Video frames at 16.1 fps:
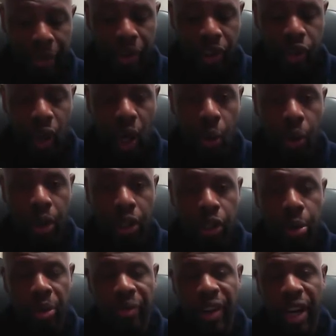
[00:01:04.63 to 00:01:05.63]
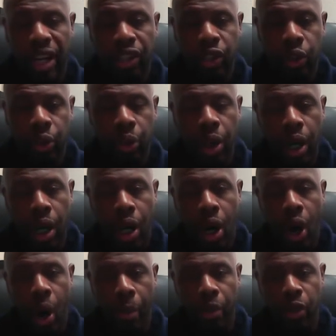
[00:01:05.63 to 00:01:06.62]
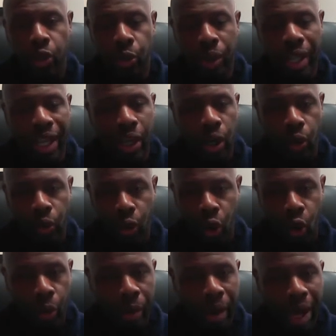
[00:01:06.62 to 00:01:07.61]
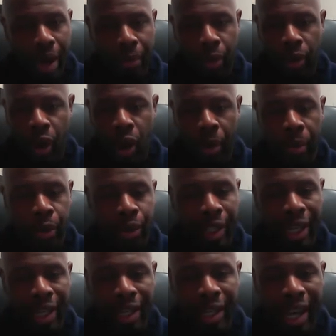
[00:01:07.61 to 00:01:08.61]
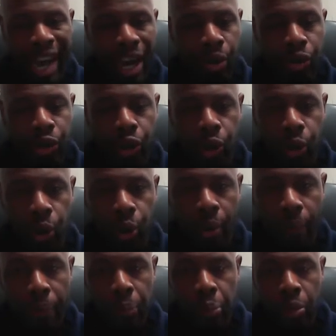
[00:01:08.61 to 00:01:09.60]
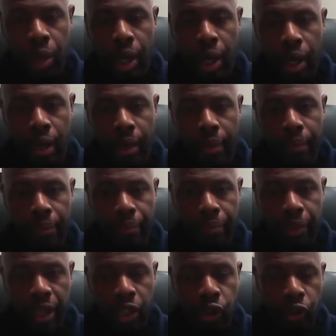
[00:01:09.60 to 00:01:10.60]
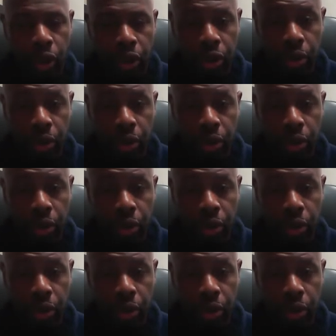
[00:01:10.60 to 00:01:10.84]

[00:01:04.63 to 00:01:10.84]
So I wanted to provide you almost with like a roadmap or almost like a how-to instructional